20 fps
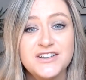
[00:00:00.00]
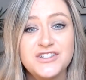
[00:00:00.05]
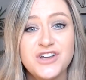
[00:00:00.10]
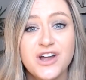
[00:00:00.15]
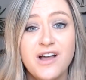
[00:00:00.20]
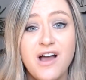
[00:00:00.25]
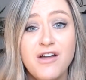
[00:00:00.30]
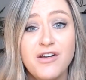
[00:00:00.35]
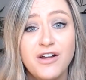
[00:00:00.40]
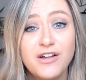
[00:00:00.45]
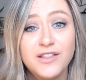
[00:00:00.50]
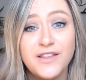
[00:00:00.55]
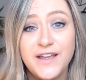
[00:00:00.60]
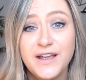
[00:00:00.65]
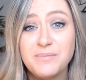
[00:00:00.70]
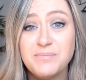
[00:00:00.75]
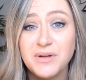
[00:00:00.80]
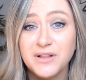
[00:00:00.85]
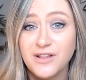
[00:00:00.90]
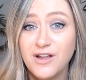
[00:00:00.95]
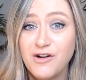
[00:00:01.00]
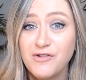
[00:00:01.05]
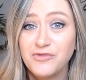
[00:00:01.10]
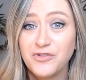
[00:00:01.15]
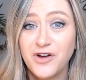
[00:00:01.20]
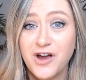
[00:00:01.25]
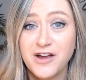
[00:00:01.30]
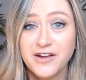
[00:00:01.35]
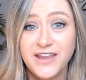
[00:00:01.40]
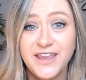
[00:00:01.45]
check out our link below
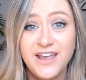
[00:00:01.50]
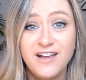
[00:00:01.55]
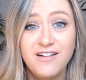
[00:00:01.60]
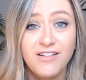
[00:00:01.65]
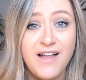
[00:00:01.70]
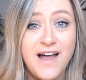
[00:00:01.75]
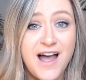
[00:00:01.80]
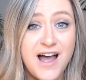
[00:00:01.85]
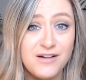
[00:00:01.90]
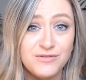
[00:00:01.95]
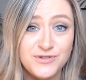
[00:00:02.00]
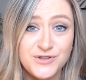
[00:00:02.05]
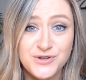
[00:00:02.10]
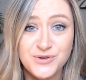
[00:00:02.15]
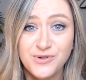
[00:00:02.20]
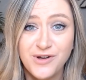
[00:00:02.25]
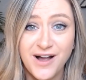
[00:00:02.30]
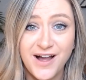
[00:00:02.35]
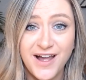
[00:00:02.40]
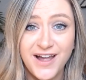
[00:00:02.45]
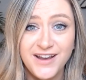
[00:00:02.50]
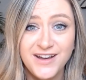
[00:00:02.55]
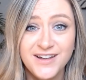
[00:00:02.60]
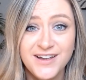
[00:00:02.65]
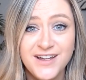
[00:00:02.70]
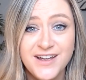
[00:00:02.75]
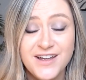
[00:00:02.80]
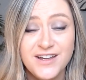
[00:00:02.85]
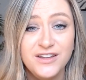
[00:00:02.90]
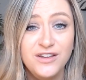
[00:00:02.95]
for our Kegel how-to guide.